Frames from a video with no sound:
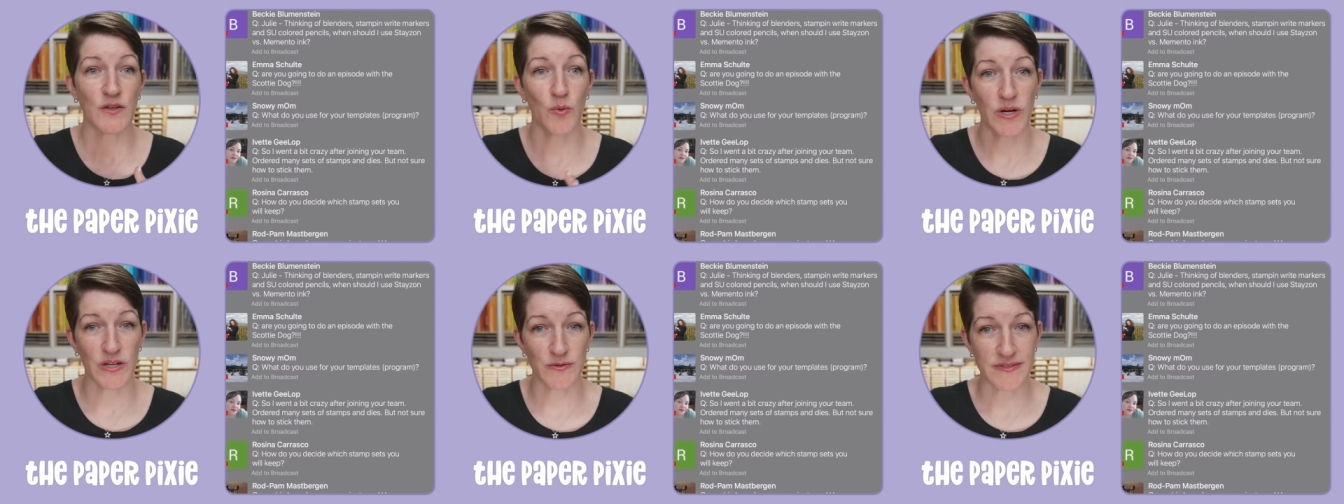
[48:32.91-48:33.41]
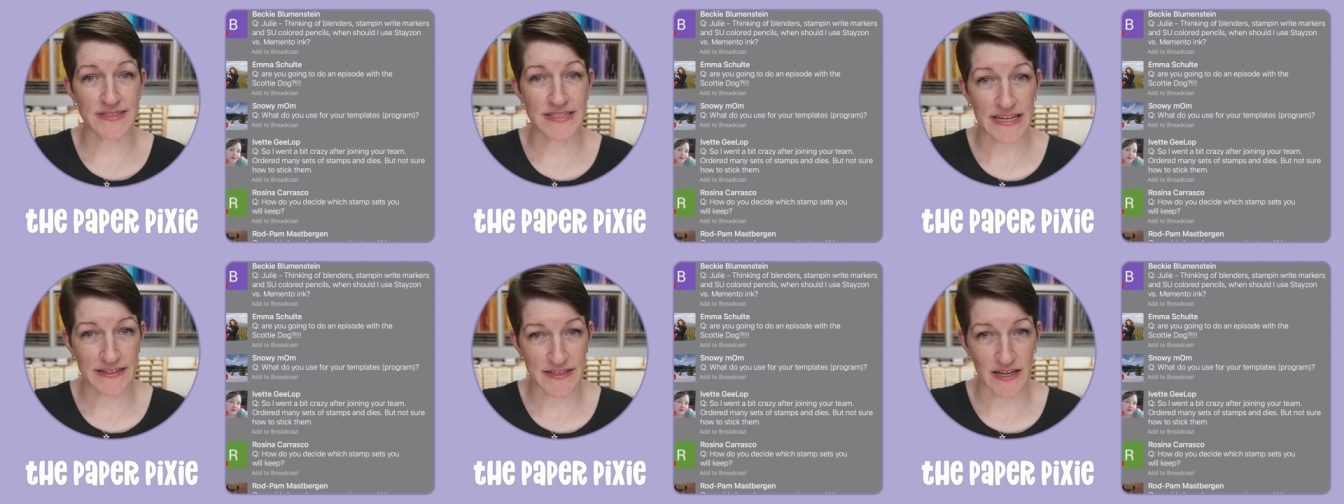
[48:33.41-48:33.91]
You'll wanna use
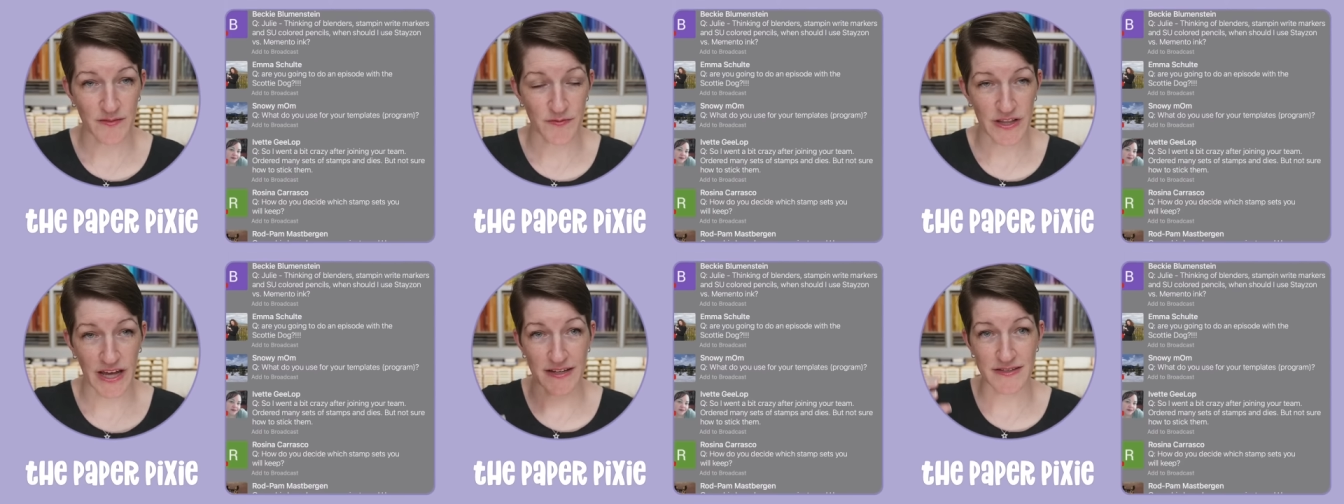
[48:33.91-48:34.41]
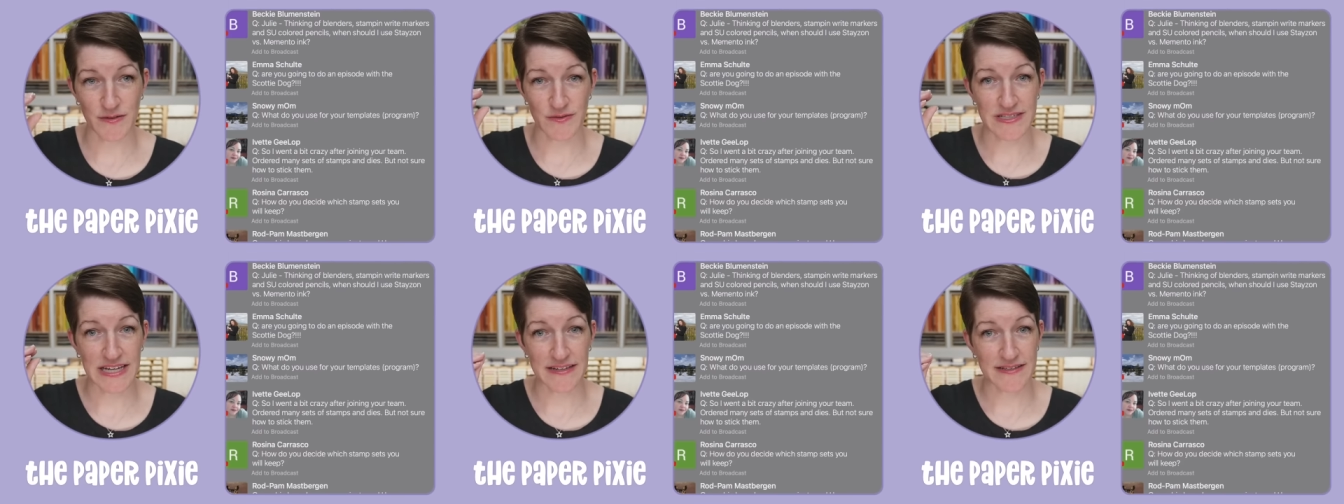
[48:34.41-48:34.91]
StazOn for that. So
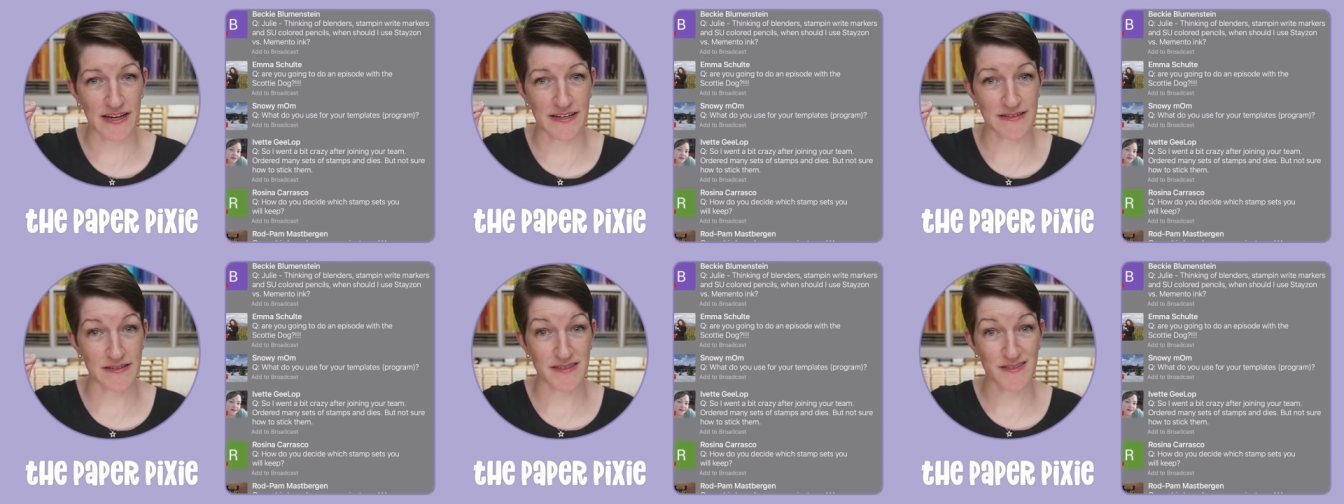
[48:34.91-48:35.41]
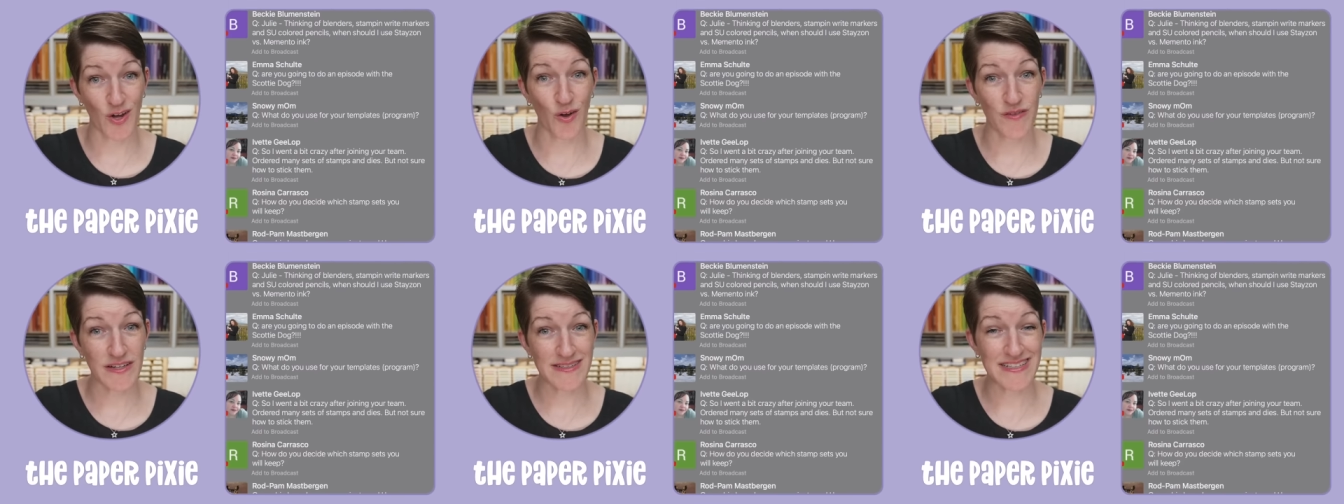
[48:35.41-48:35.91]
StazOn is a
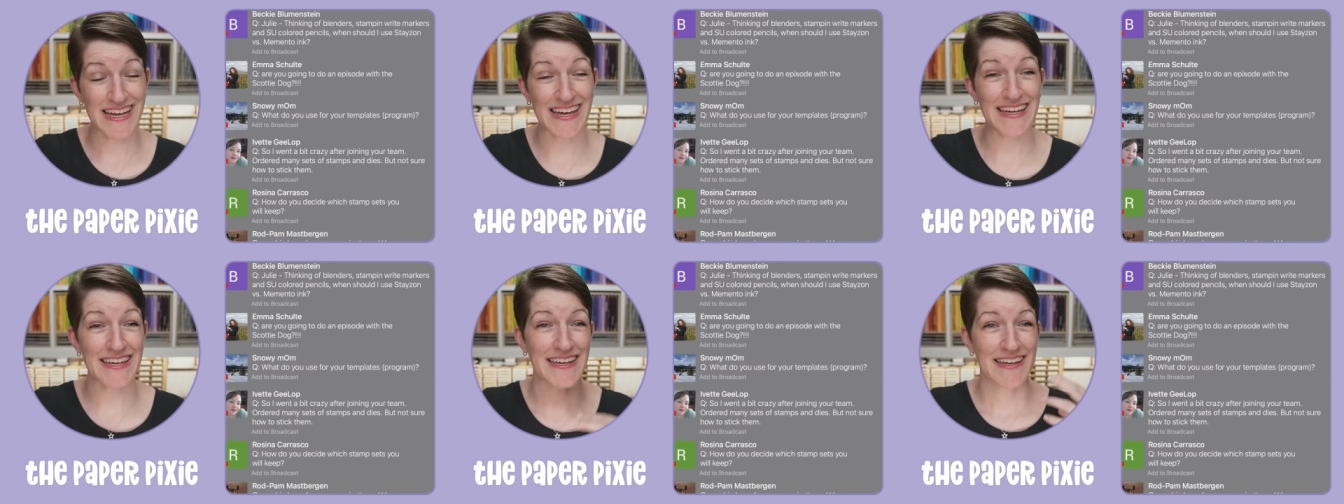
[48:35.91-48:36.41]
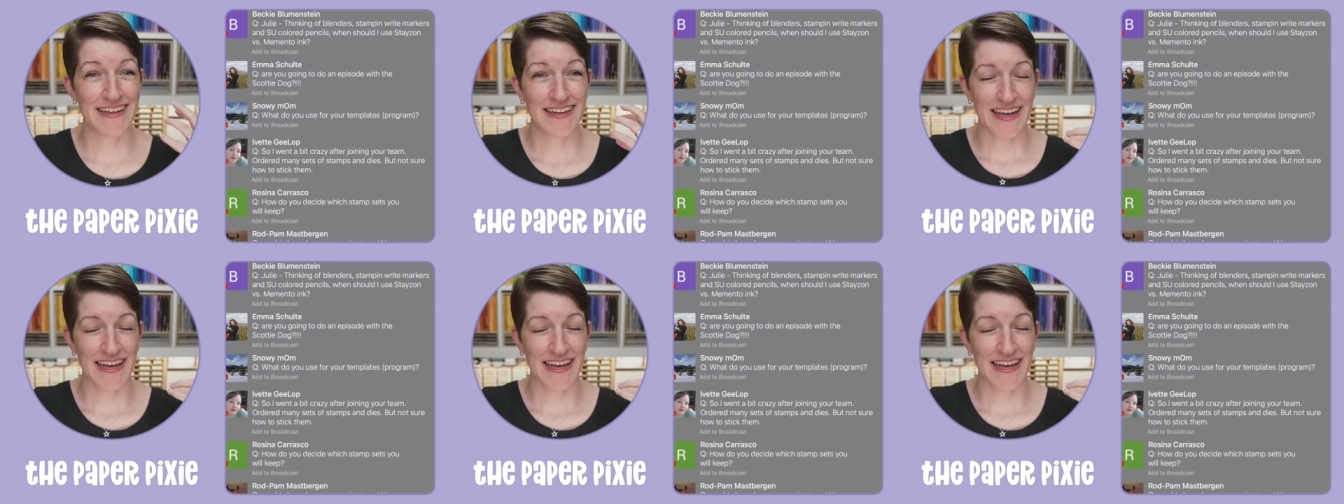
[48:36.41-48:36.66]
solvent ink,